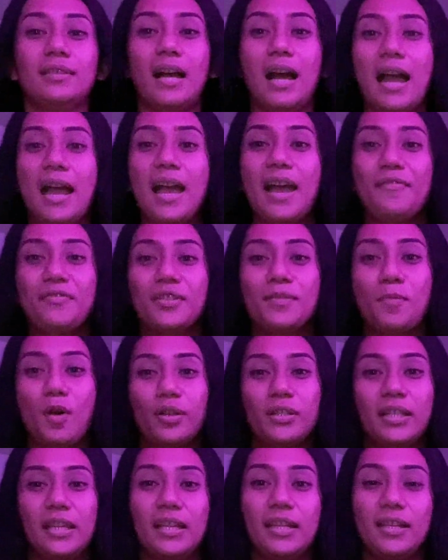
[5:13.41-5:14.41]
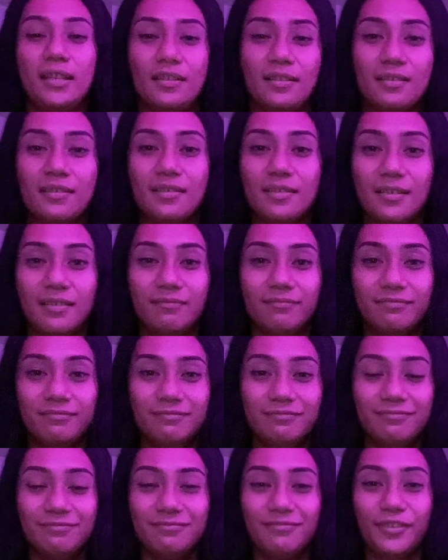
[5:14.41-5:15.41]
I have small titties.
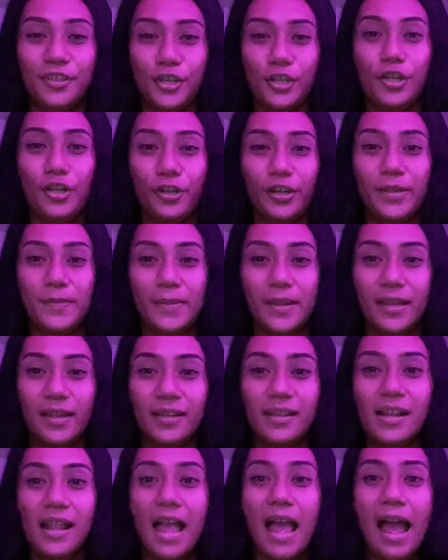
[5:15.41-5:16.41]
You know what I mean?